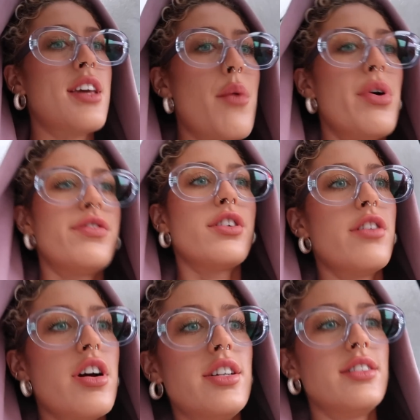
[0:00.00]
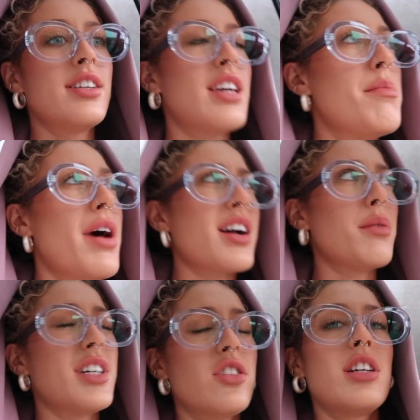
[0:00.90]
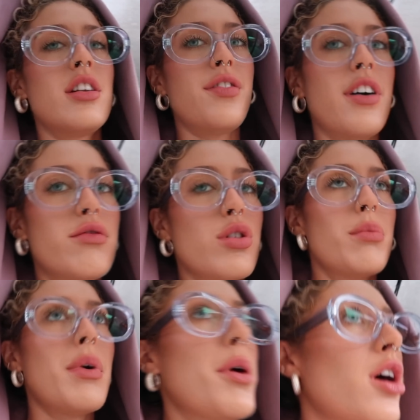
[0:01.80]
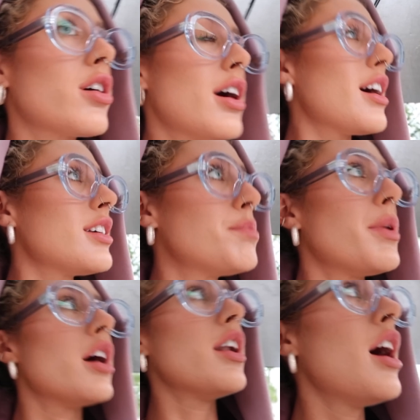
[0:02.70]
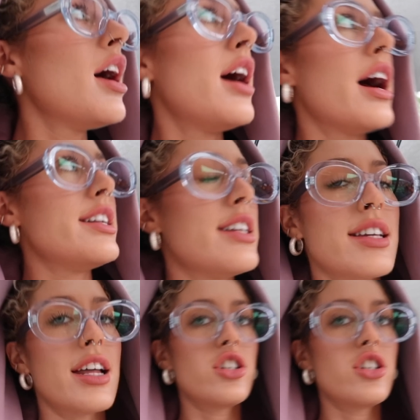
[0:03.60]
yeah, I went for a run, came back. I was actually gonna record my podcast, but I didn't get a